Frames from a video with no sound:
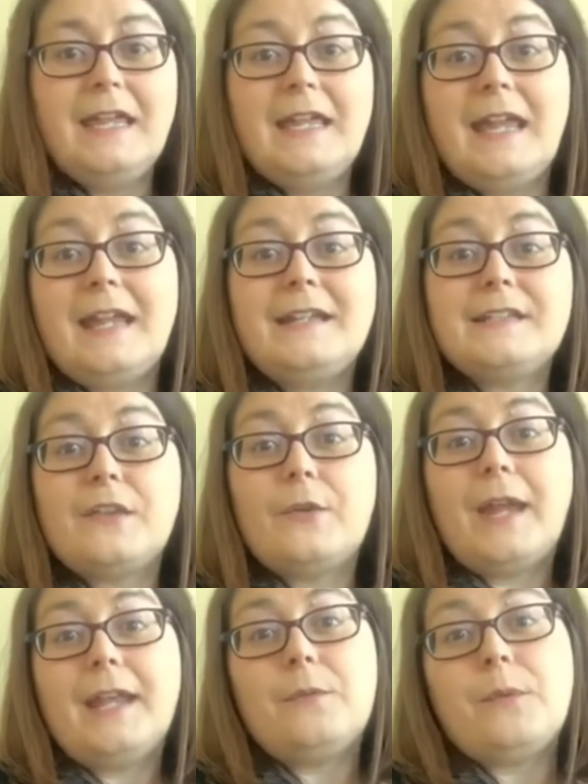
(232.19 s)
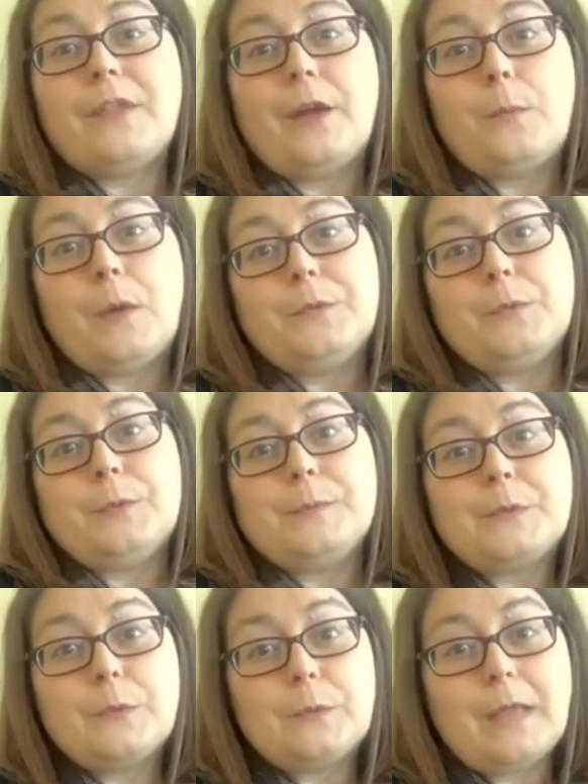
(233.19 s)
and it's located with our 1-room
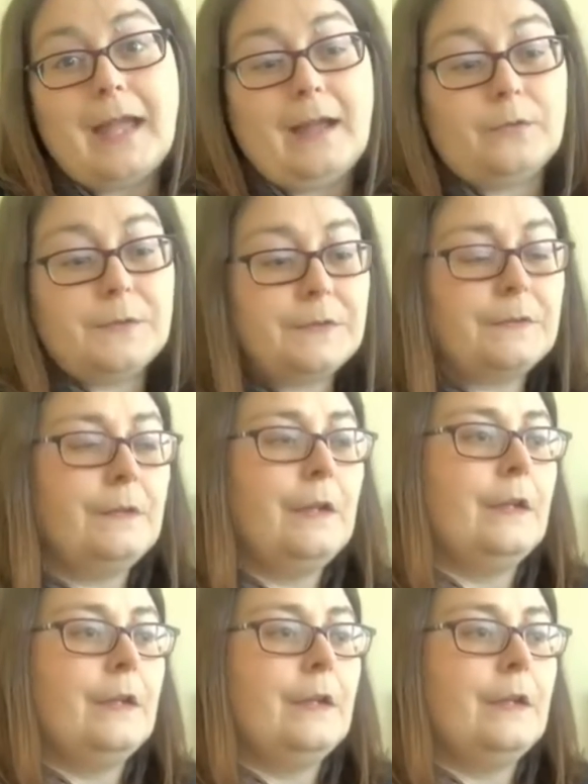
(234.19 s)
schoolhouse.